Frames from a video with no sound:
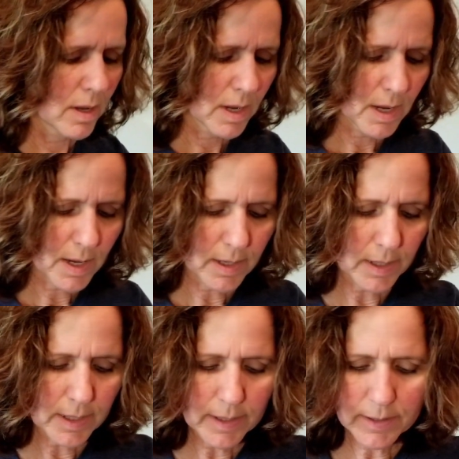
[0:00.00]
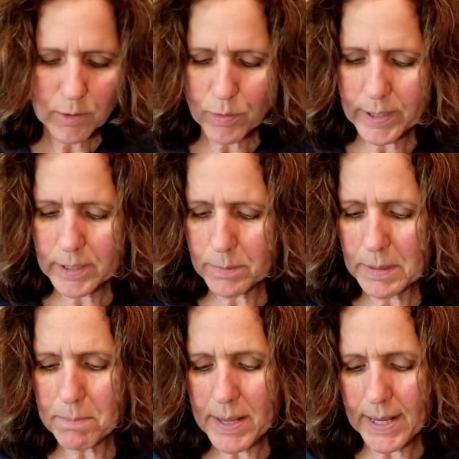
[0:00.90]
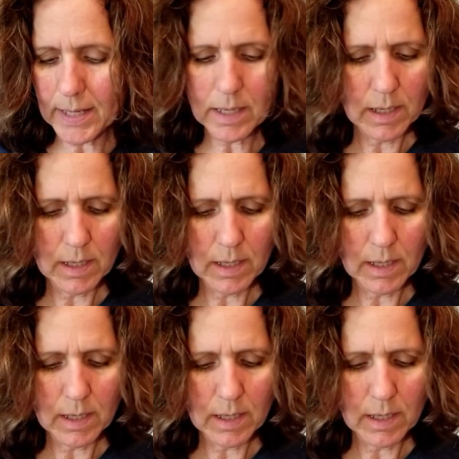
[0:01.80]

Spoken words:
And it is going to be big.